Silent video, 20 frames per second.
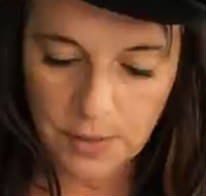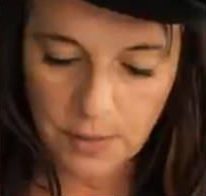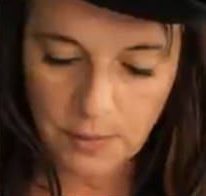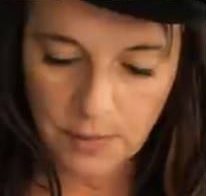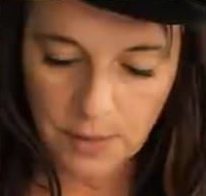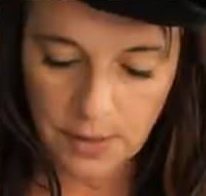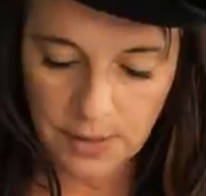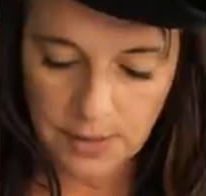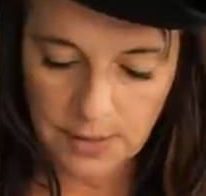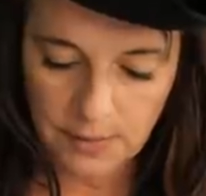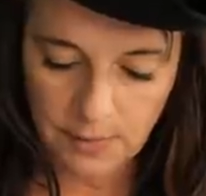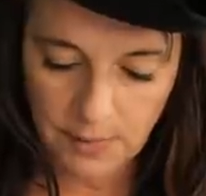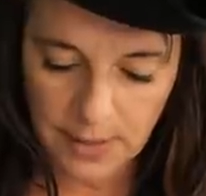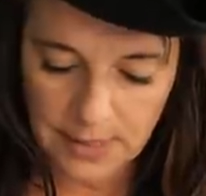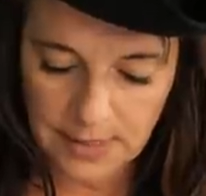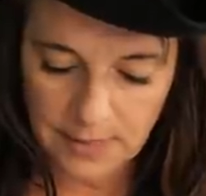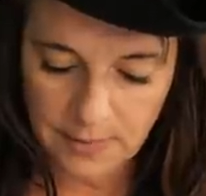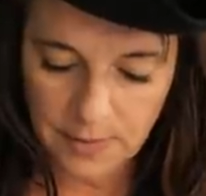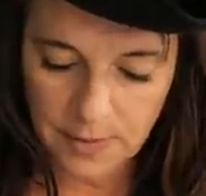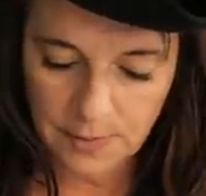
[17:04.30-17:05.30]
So, I'm going to
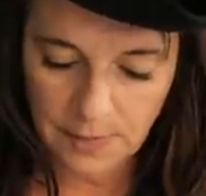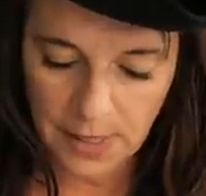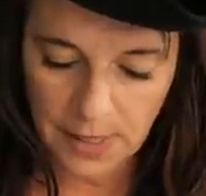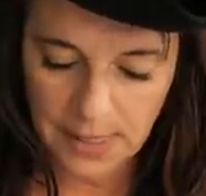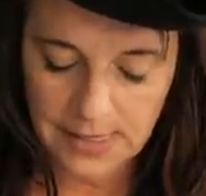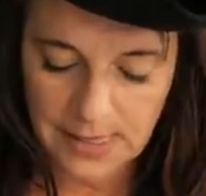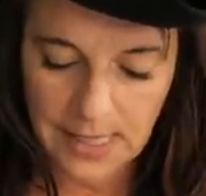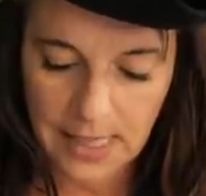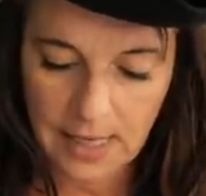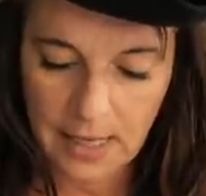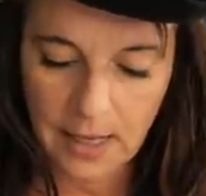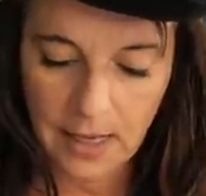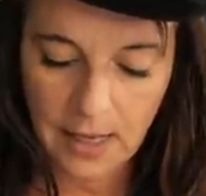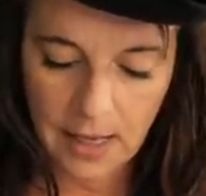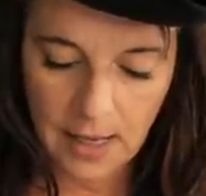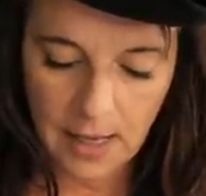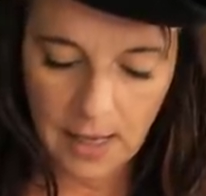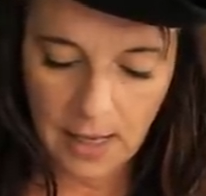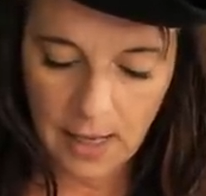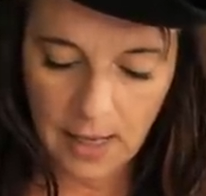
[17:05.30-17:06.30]
make some space here.
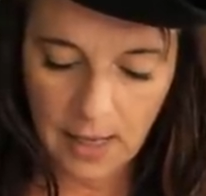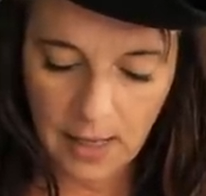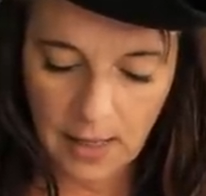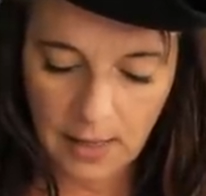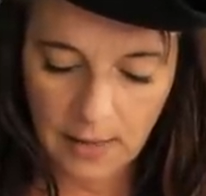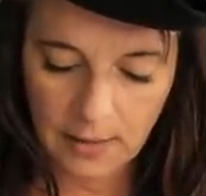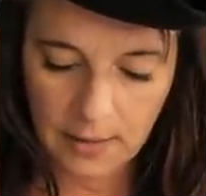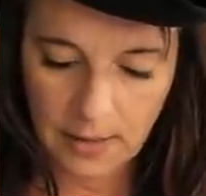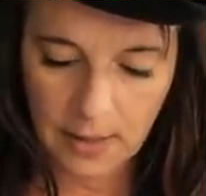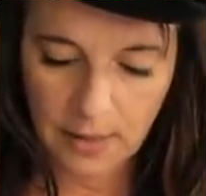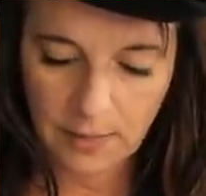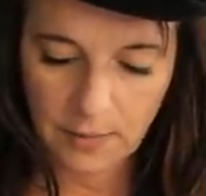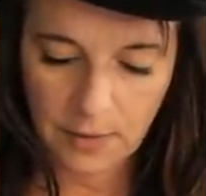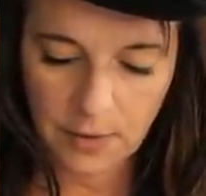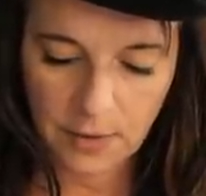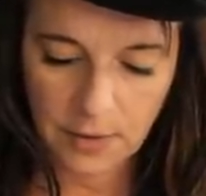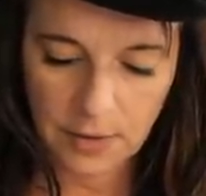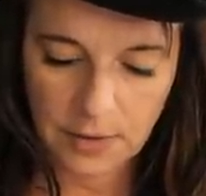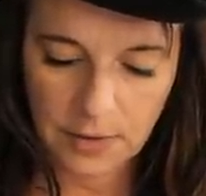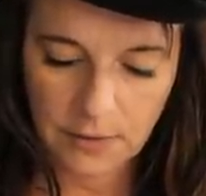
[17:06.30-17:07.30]
And I'm
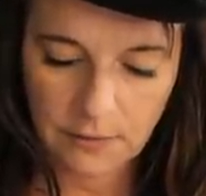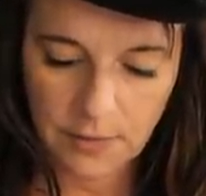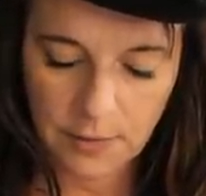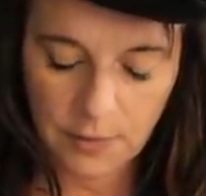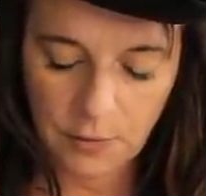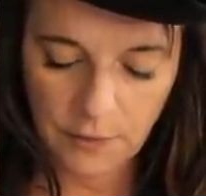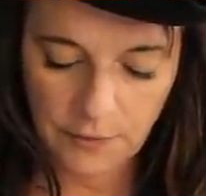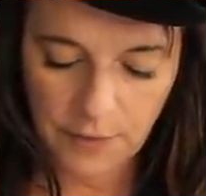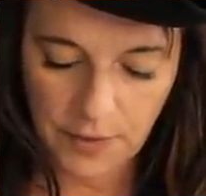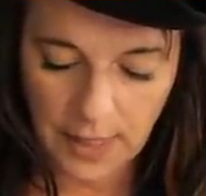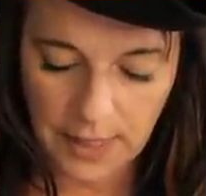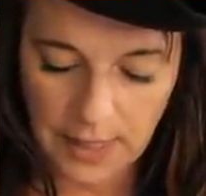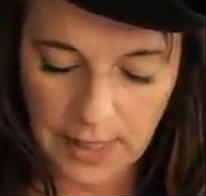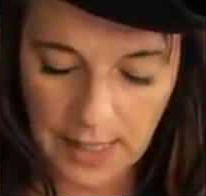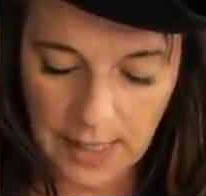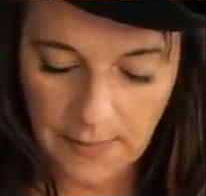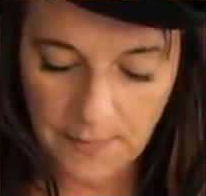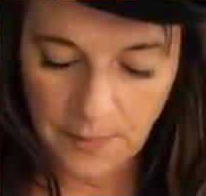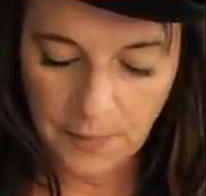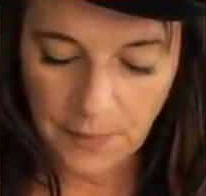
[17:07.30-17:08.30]
going to remove that.
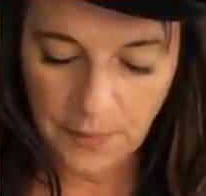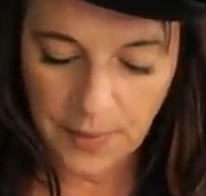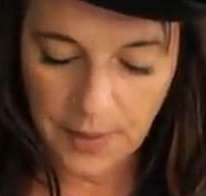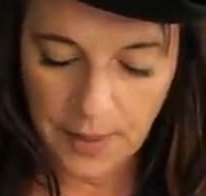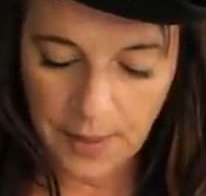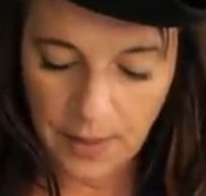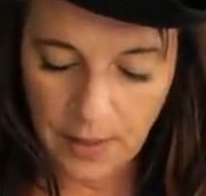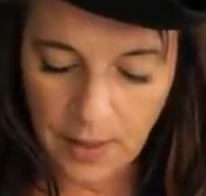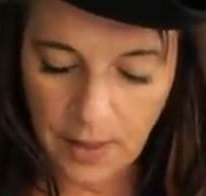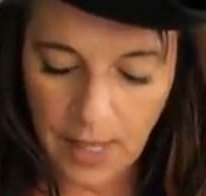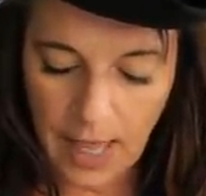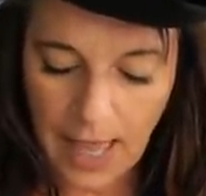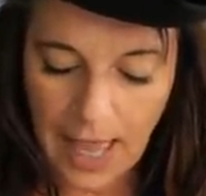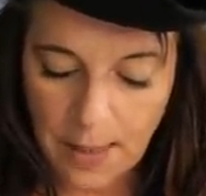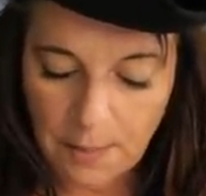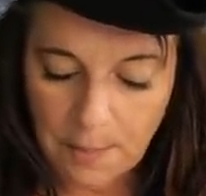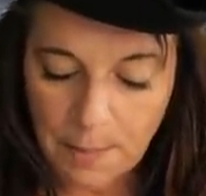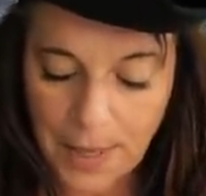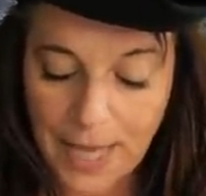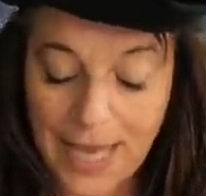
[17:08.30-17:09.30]

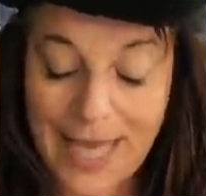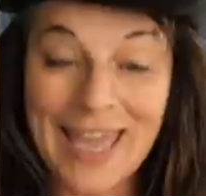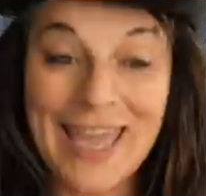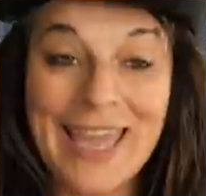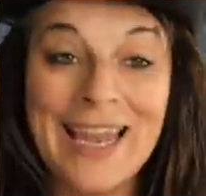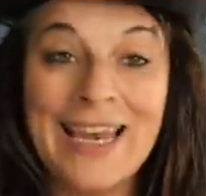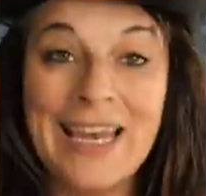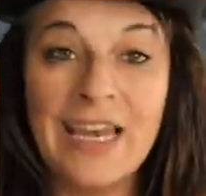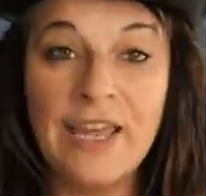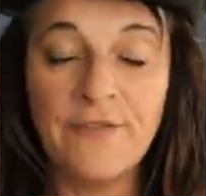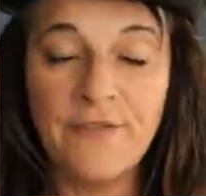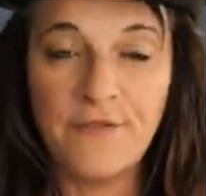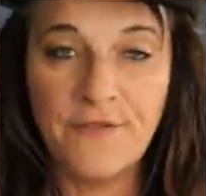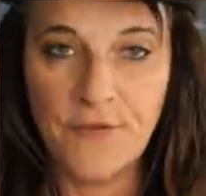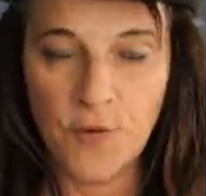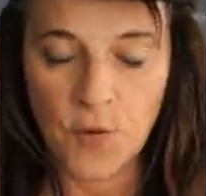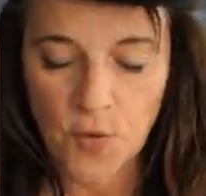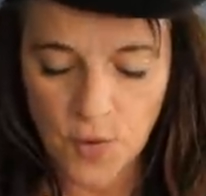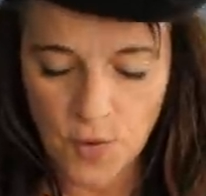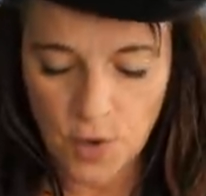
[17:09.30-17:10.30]
Après les
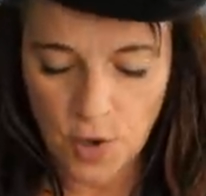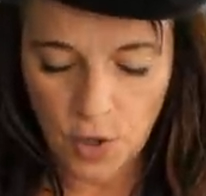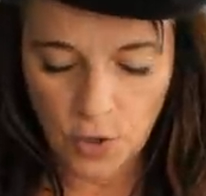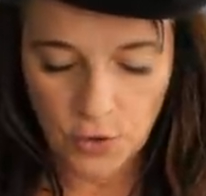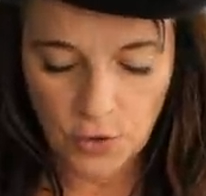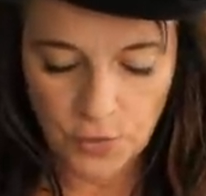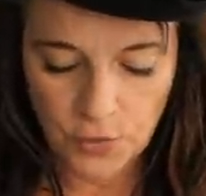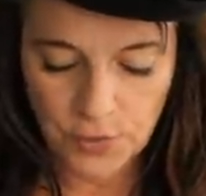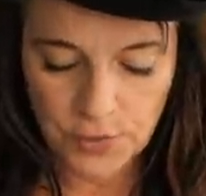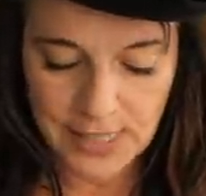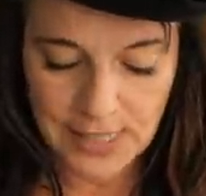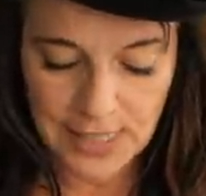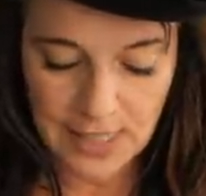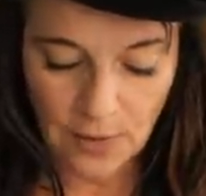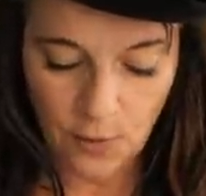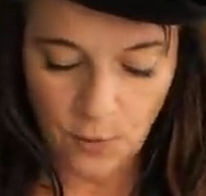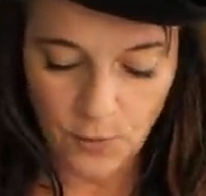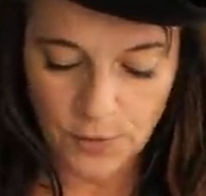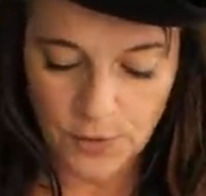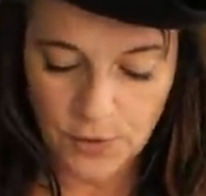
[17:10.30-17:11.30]
feux, nous
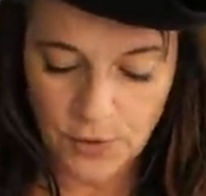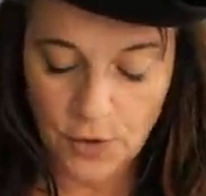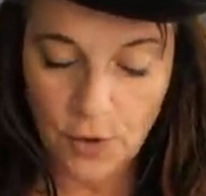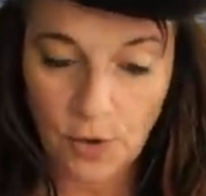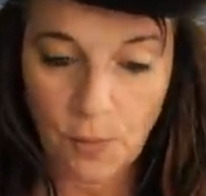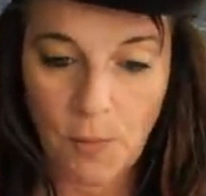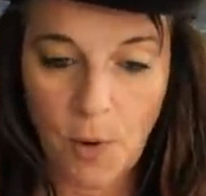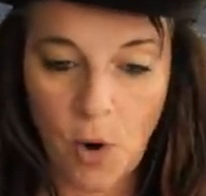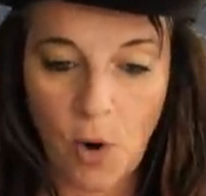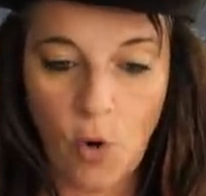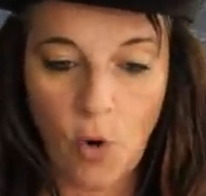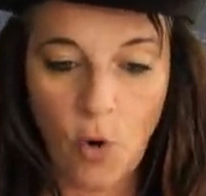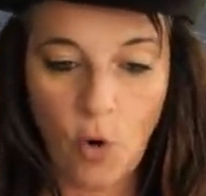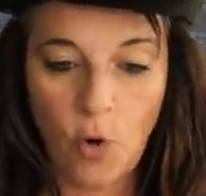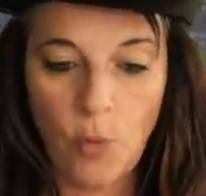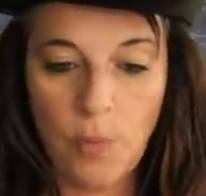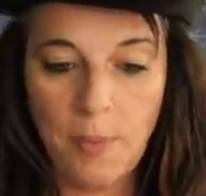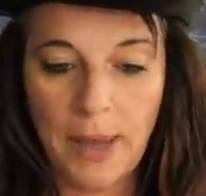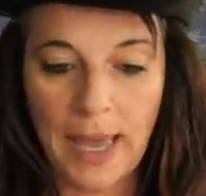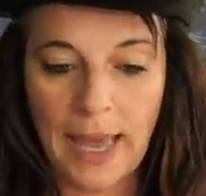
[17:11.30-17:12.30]
irons sûrement
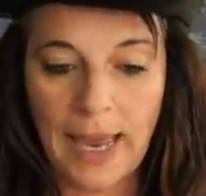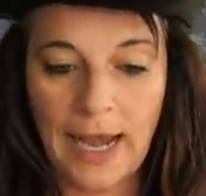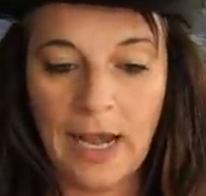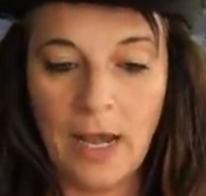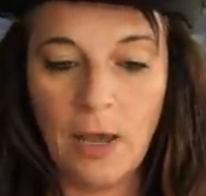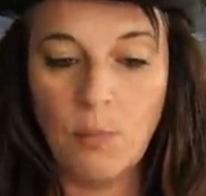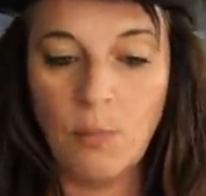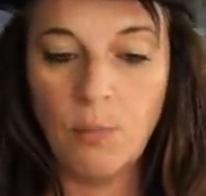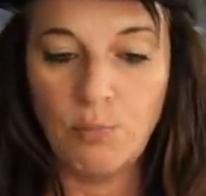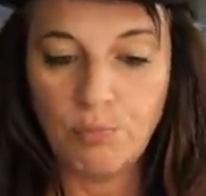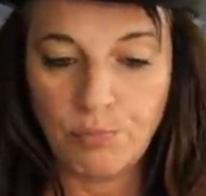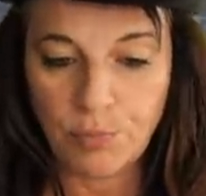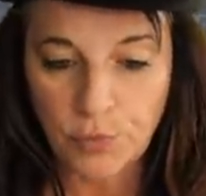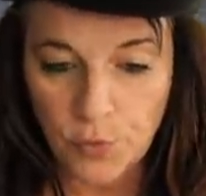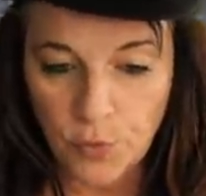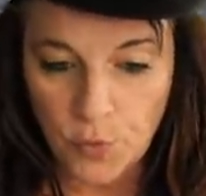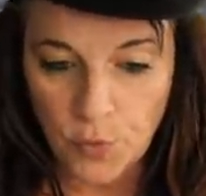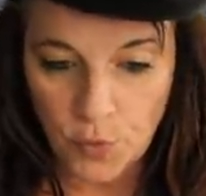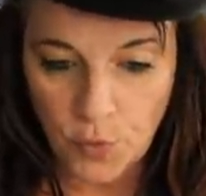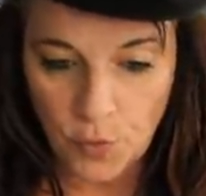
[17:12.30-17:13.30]
au bal
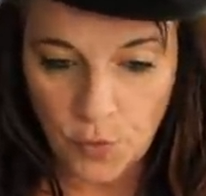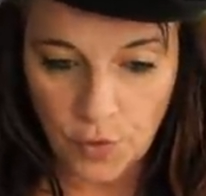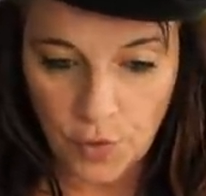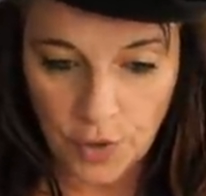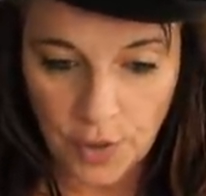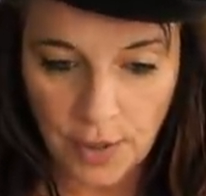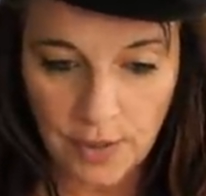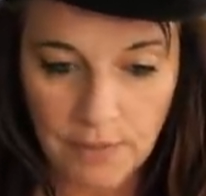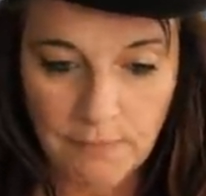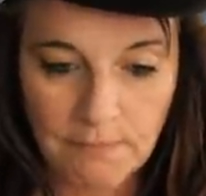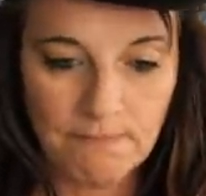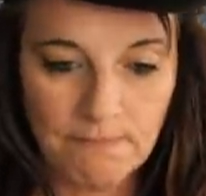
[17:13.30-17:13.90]
pour